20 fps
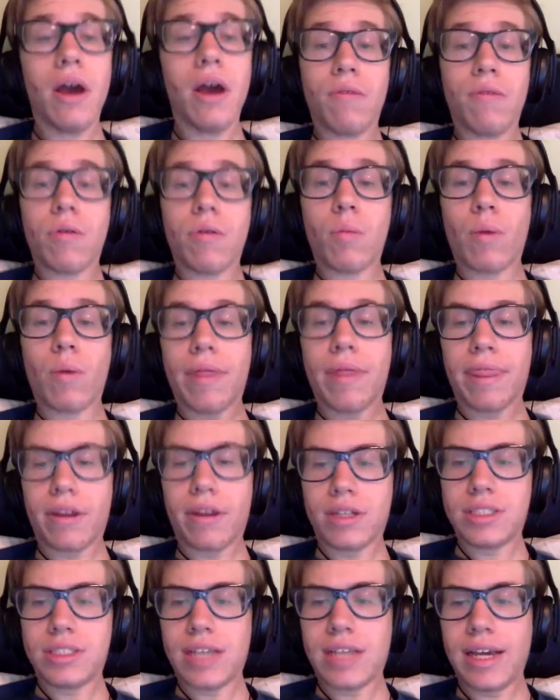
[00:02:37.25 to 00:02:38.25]
from what
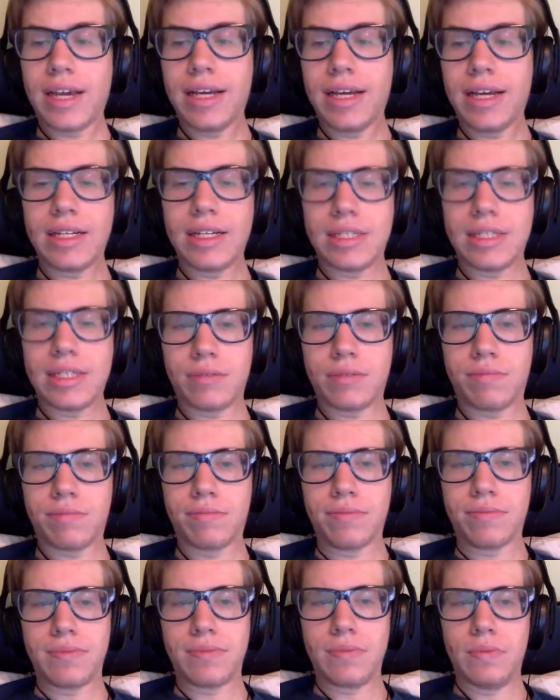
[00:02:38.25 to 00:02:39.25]
they're saying, it's
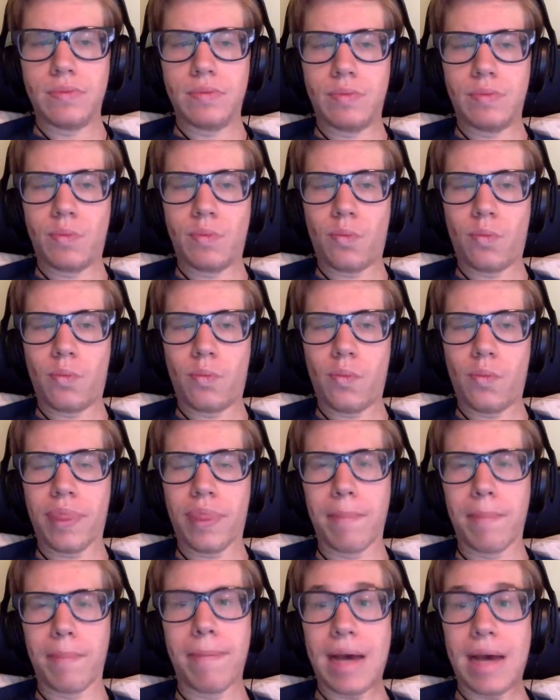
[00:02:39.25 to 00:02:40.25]

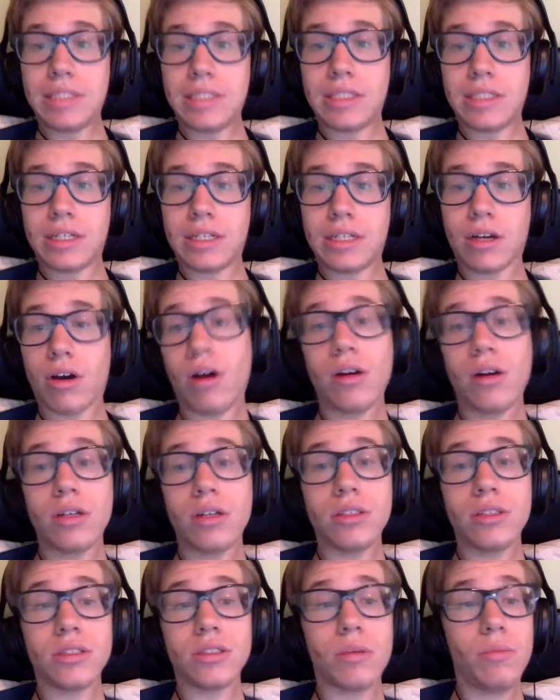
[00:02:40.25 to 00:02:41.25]
the best
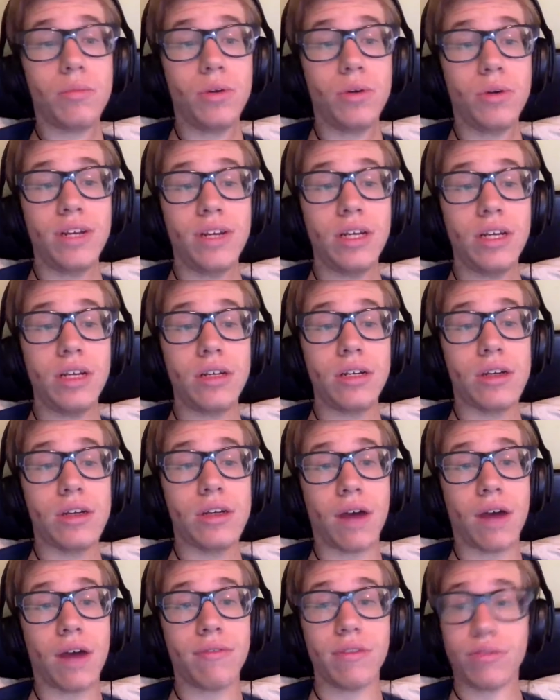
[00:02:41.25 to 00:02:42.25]
Cars movie
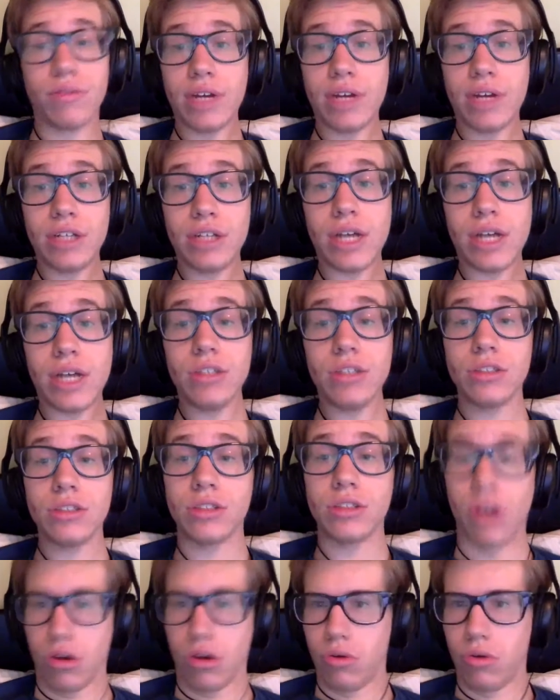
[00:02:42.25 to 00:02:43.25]
of the franchise,
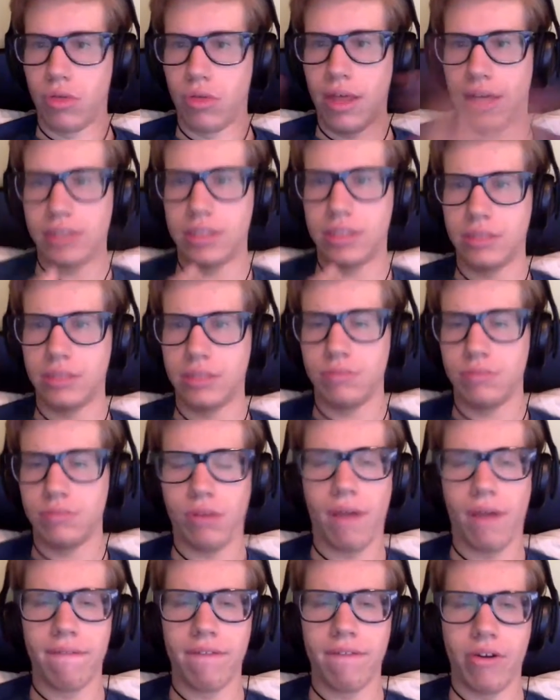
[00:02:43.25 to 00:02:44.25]
so that
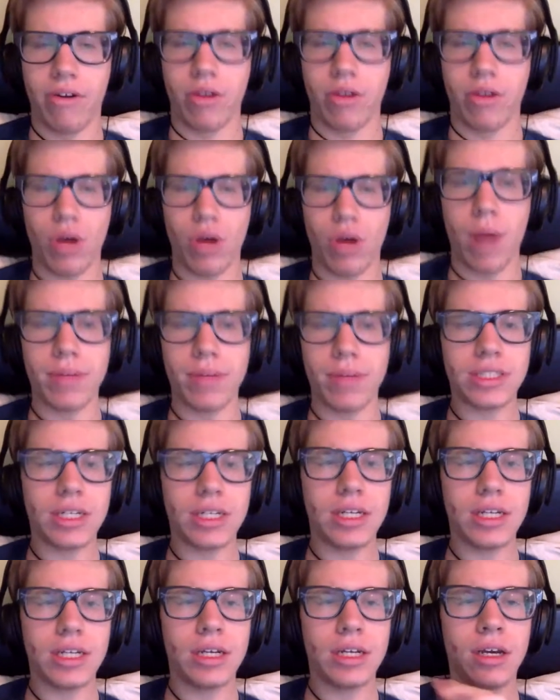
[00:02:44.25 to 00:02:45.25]
seemed very
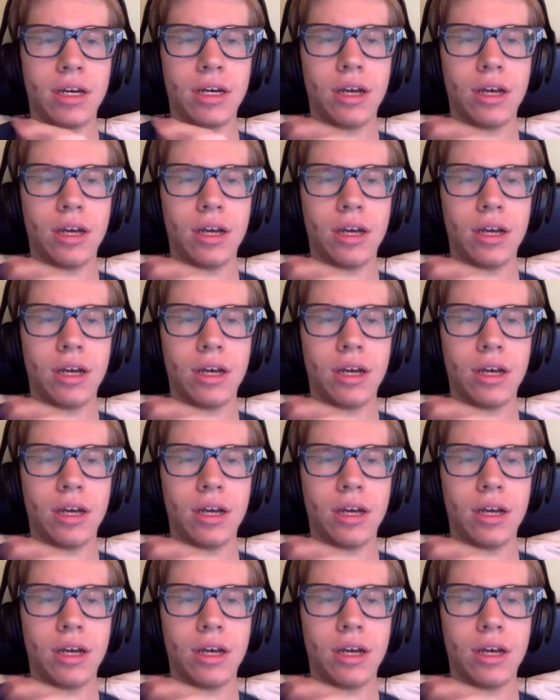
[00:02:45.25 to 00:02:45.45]
promising.